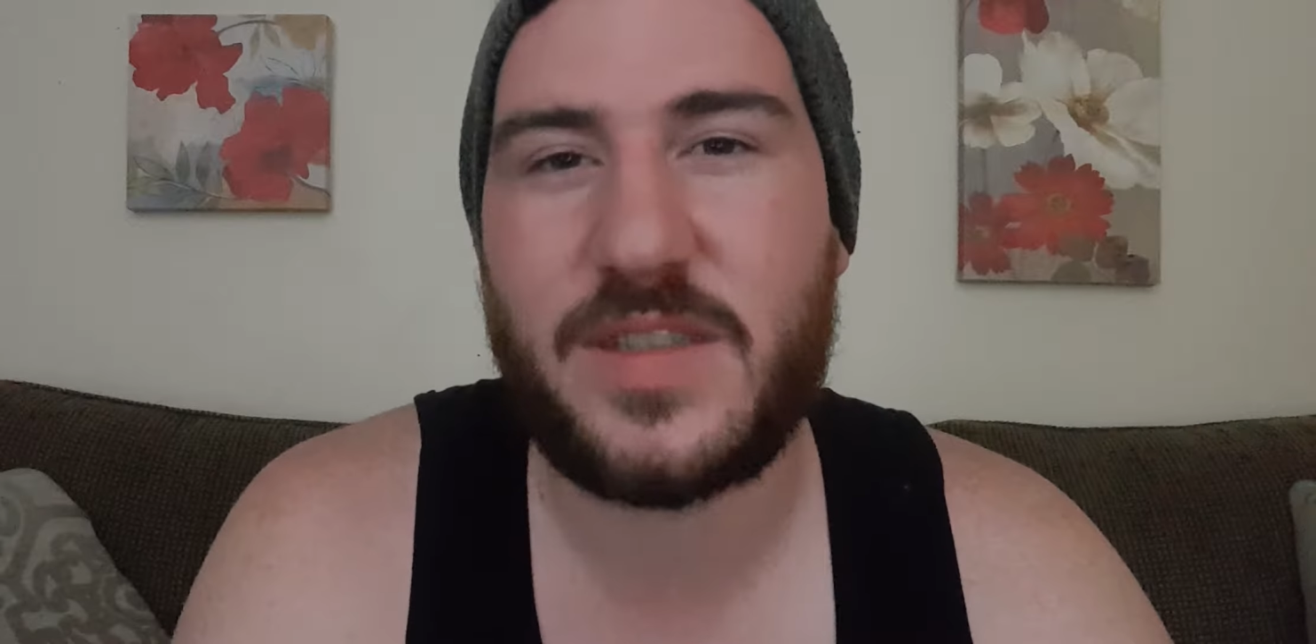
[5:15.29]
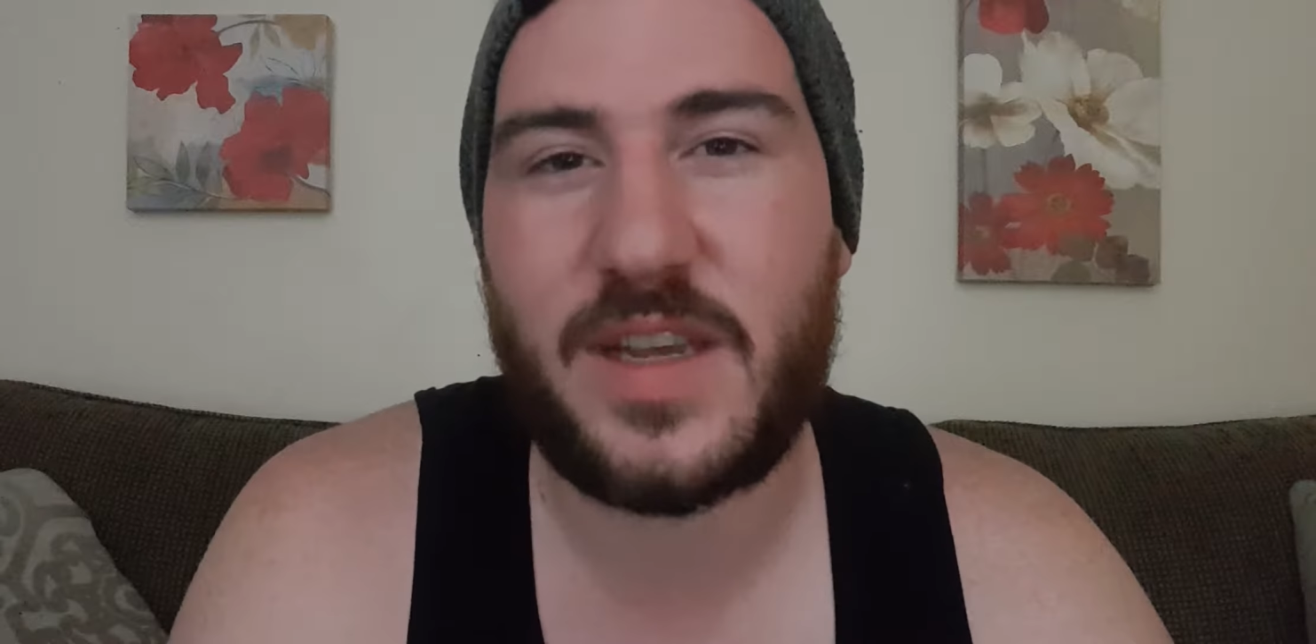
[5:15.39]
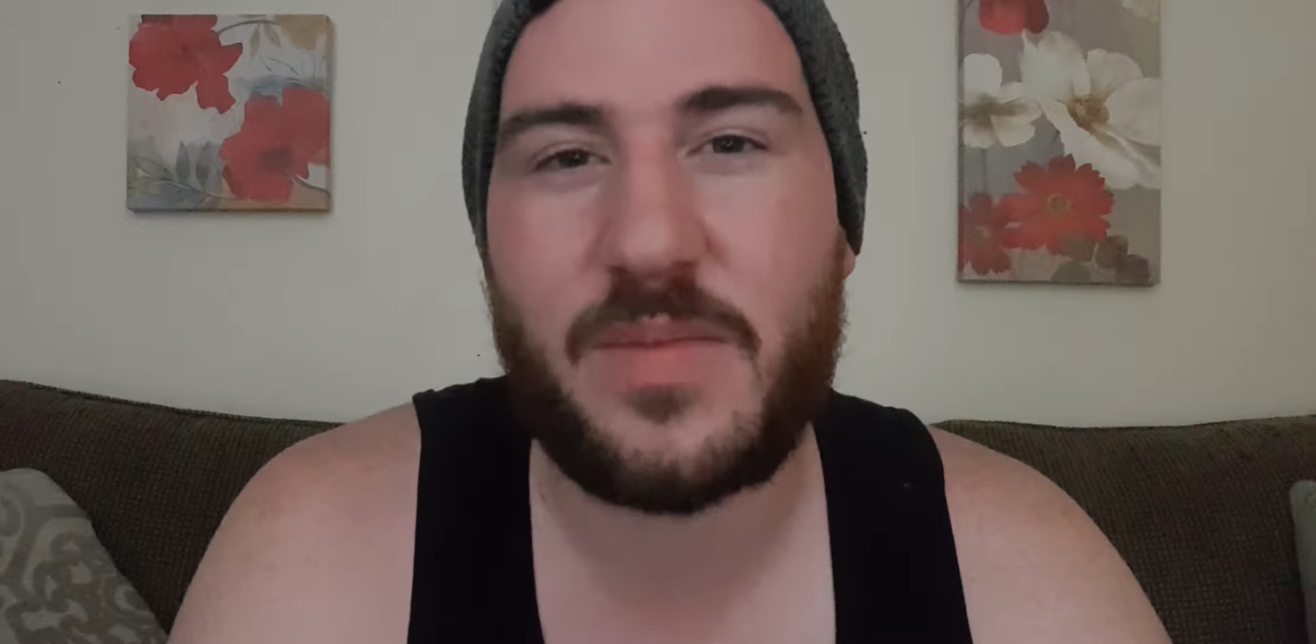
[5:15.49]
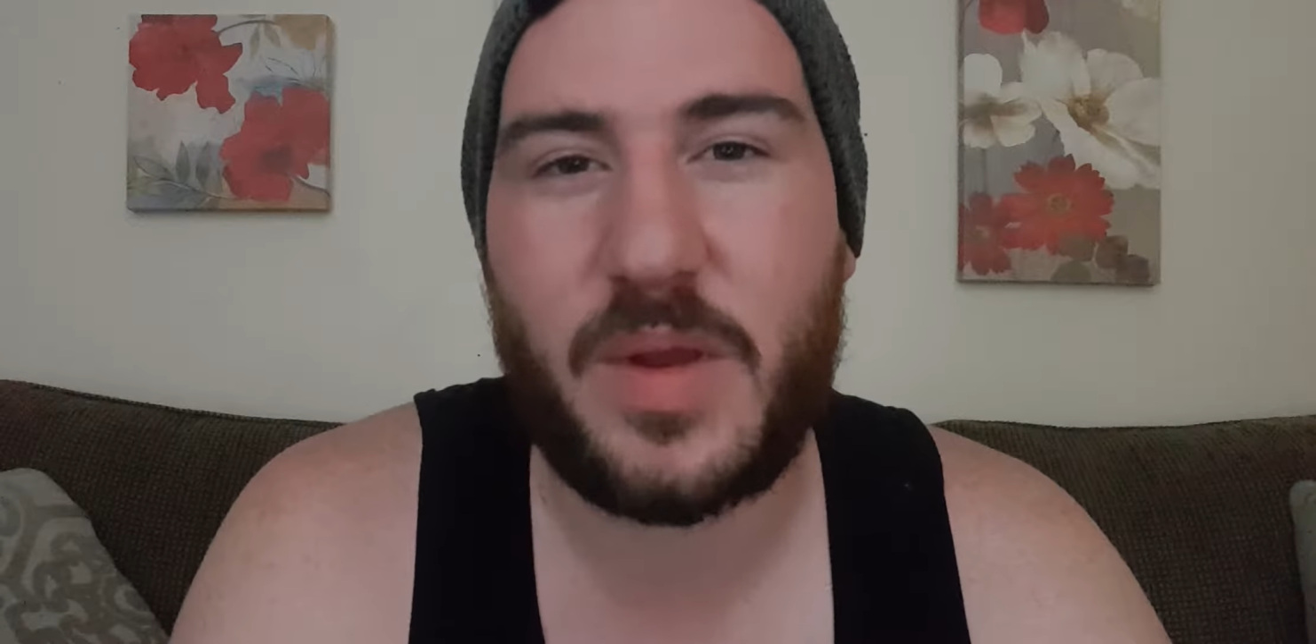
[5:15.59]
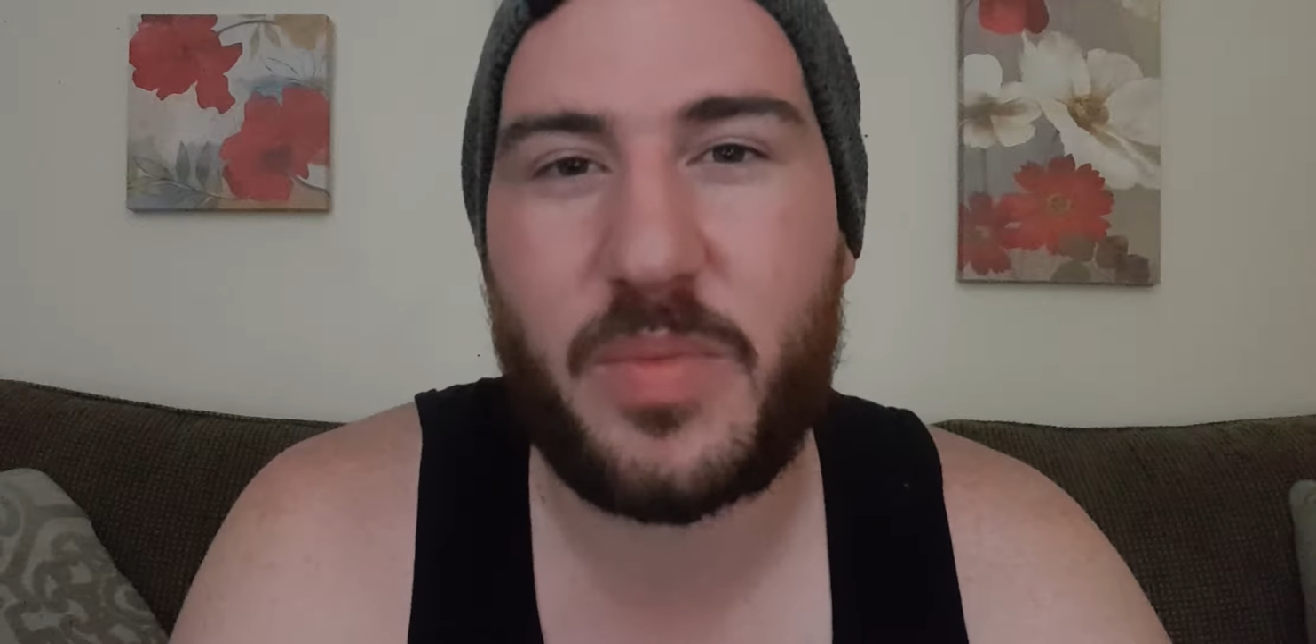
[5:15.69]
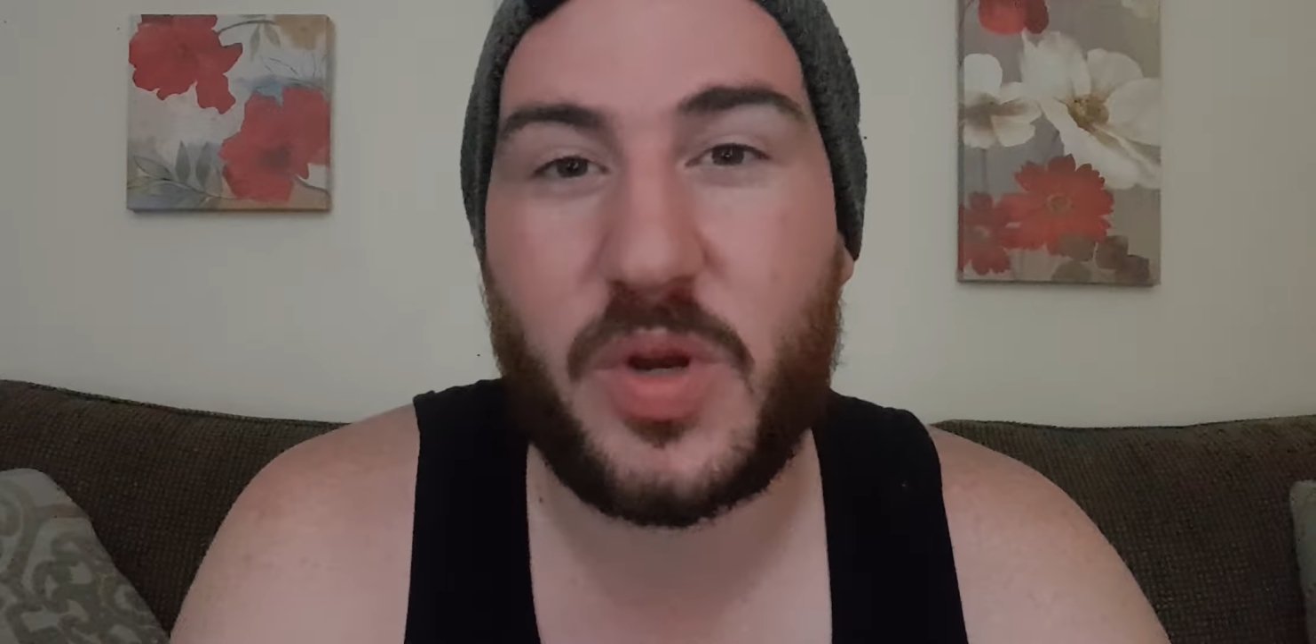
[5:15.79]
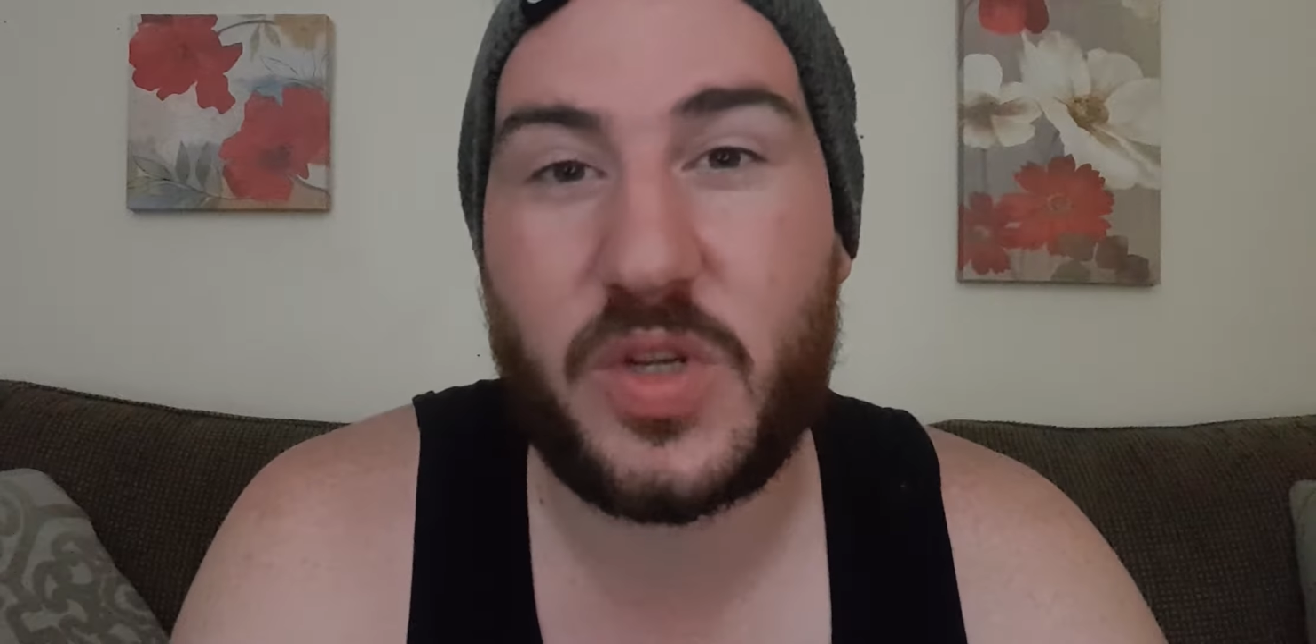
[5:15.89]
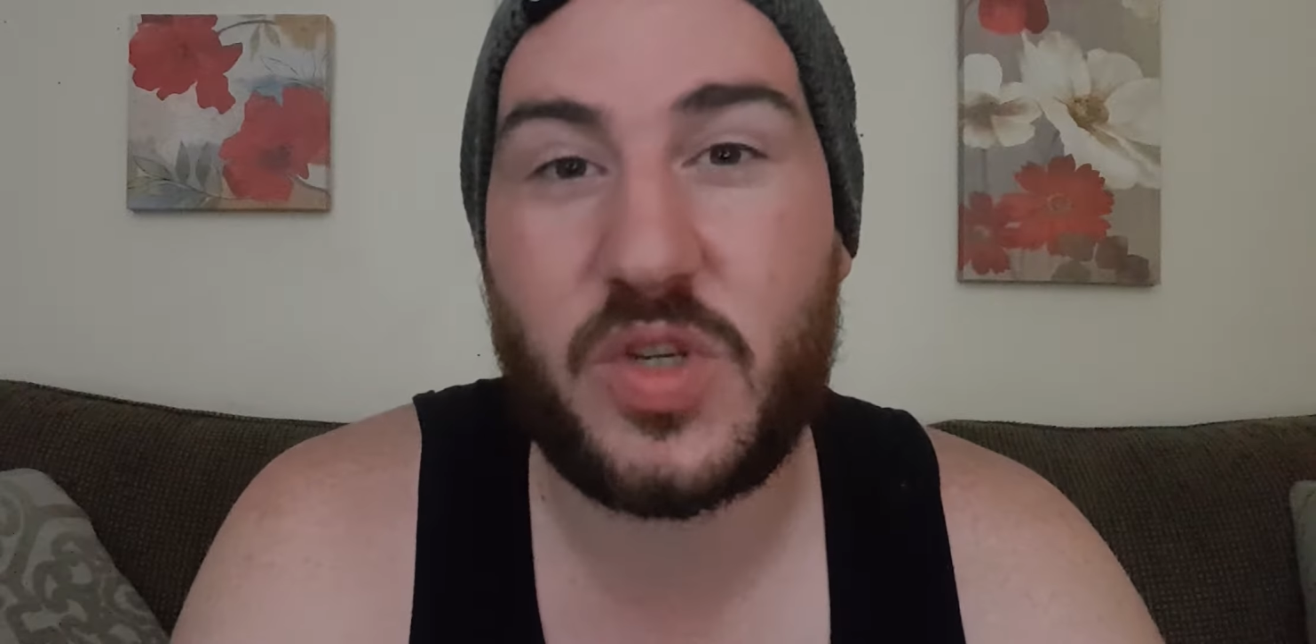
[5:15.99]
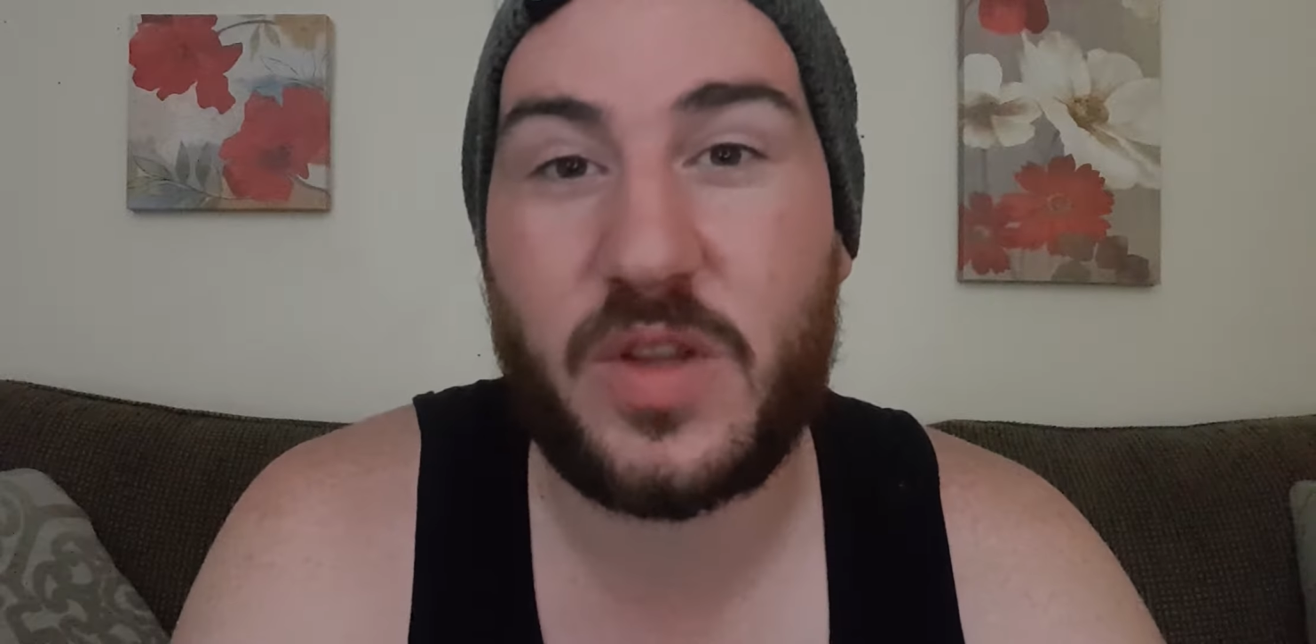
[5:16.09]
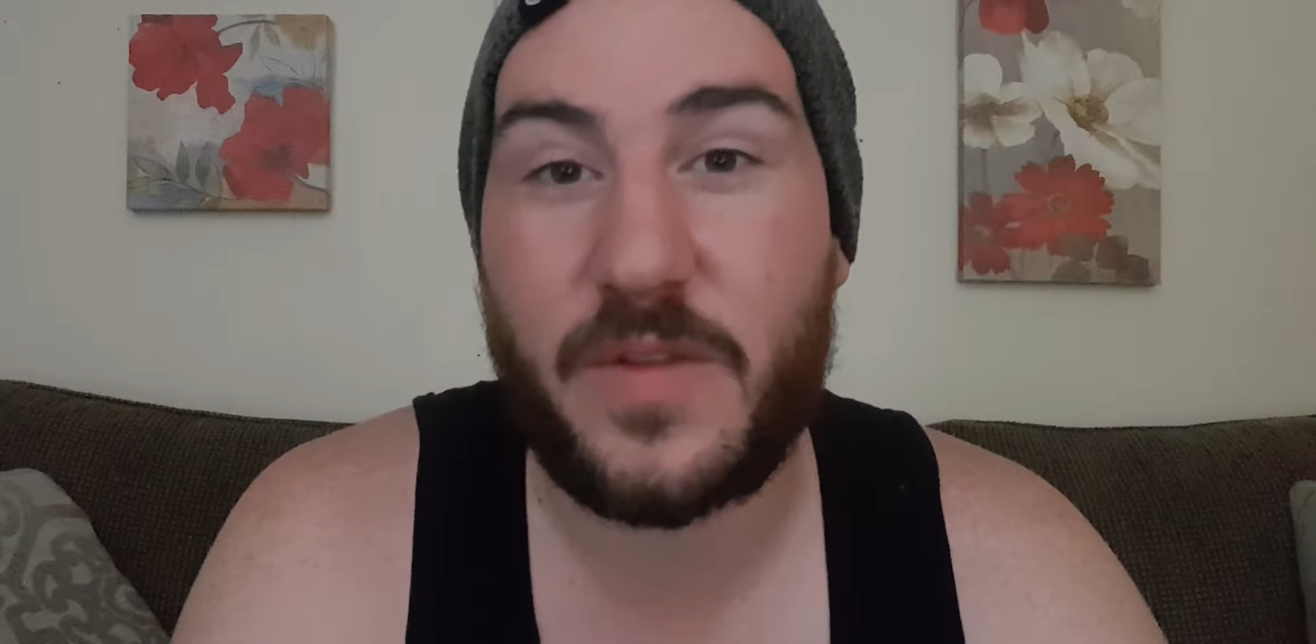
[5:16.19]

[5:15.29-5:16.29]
say in my prediction